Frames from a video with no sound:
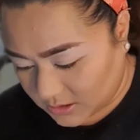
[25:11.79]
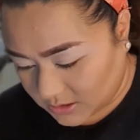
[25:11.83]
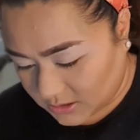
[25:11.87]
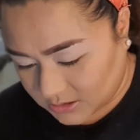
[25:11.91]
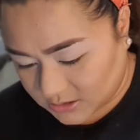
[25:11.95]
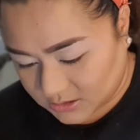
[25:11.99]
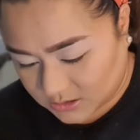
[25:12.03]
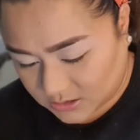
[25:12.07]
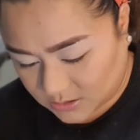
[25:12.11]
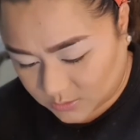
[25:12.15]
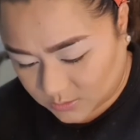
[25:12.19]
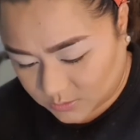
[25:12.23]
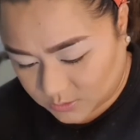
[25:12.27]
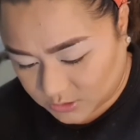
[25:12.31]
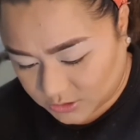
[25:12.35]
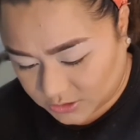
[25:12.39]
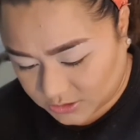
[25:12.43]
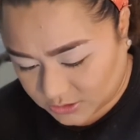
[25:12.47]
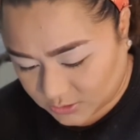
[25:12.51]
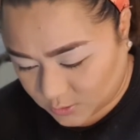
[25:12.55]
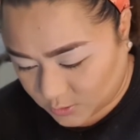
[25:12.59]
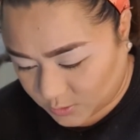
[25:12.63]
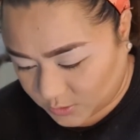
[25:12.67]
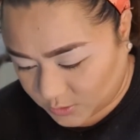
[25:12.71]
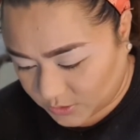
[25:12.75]
So I'm
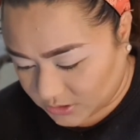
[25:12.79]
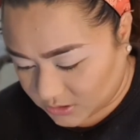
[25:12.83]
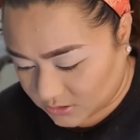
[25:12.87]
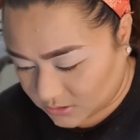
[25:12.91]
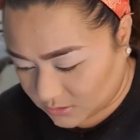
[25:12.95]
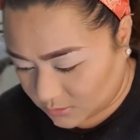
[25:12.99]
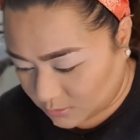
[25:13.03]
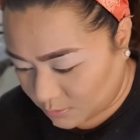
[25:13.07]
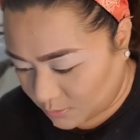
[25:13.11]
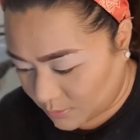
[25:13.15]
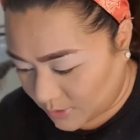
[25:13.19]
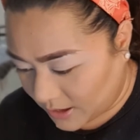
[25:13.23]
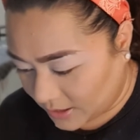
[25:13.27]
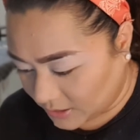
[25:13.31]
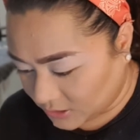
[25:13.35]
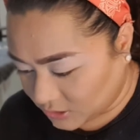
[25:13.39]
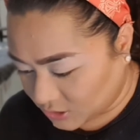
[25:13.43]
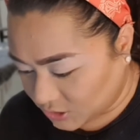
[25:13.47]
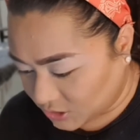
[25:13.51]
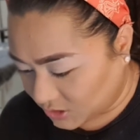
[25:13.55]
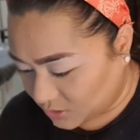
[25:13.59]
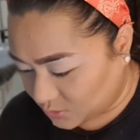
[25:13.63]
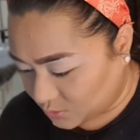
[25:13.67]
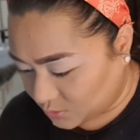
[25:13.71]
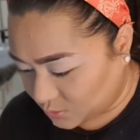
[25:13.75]
just going to
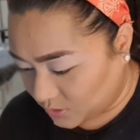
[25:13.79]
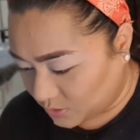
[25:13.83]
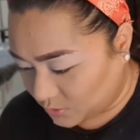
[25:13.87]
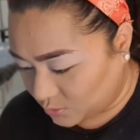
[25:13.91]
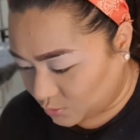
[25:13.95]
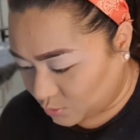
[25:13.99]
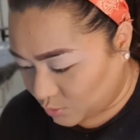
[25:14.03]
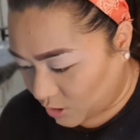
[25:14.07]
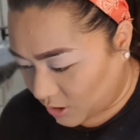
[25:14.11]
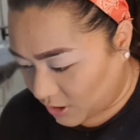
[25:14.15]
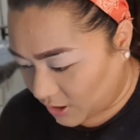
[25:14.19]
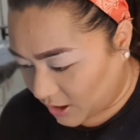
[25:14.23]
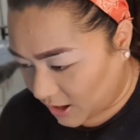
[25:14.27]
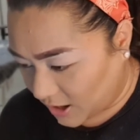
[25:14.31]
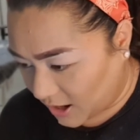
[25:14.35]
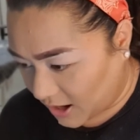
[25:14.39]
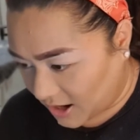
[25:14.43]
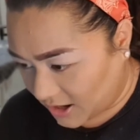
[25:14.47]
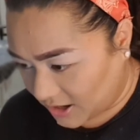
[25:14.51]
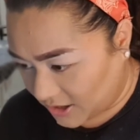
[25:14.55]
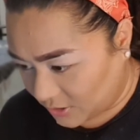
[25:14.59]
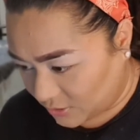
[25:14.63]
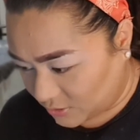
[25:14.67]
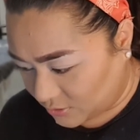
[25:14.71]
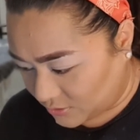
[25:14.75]
match it with what
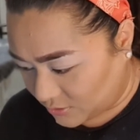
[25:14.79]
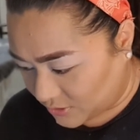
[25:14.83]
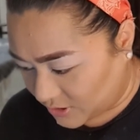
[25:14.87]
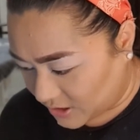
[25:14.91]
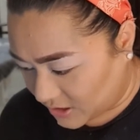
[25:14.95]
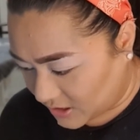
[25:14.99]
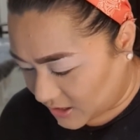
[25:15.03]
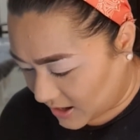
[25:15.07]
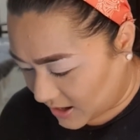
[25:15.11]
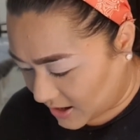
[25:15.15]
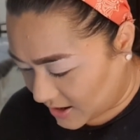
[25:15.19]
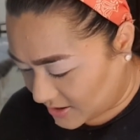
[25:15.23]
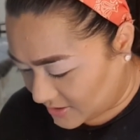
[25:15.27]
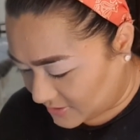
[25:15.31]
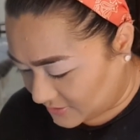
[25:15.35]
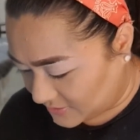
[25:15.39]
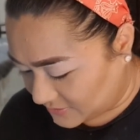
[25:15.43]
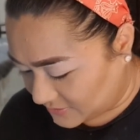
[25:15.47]
I already have.